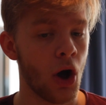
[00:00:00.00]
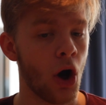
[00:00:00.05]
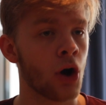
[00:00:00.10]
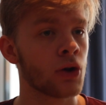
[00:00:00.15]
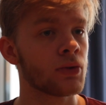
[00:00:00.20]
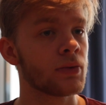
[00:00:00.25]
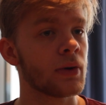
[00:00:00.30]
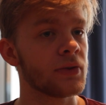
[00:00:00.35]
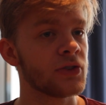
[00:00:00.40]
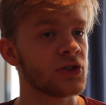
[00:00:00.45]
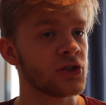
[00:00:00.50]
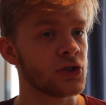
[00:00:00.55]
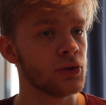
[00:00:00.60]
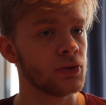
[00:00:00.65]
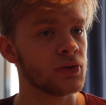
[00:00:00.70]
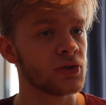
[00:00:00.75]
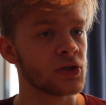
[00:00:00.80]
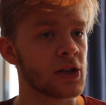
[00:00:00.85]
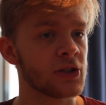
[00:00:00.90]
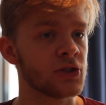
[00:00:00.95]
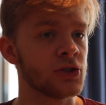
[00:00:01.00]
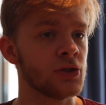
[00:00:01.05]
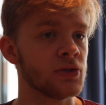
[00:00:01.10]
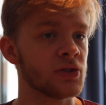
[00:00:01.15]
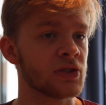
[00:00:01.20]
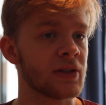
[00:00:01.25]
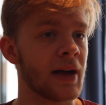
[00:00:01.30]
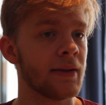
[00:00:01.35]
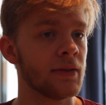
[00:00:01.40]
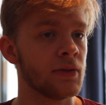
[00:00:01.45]
honorary students, like
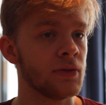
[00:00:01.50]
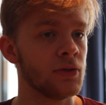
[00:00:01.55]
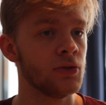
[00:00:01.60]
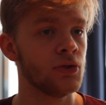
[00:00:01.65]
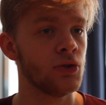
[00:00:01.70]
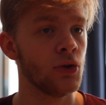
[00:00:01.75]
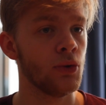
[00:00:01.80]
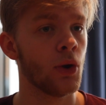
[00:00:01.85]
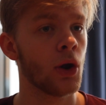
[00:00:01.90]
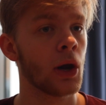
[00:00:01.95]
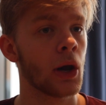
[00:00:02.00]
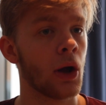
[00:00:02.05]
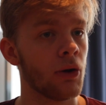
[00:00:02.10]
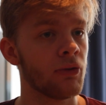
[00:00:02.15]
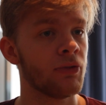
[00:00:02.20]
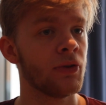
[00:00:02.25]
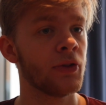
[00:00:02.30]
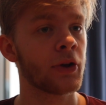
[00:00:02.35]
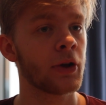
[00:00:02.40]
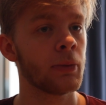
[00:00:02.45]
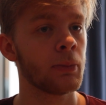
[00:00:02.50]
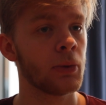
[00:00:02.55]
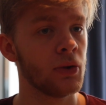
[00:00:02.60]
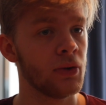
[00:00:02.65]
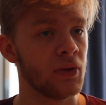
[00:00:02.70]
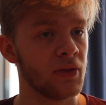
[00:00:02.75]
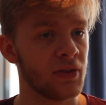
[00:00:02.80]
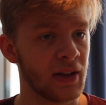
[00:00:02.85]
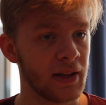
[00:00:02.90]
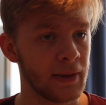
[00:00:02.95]
students that do a lot for the
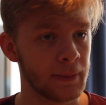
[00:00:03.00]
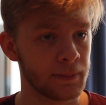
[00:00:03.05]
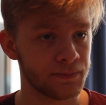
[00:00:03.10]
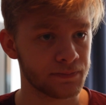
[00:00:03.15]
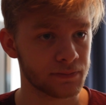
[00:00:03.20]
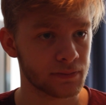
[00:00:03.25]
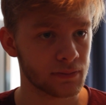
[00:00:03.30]
community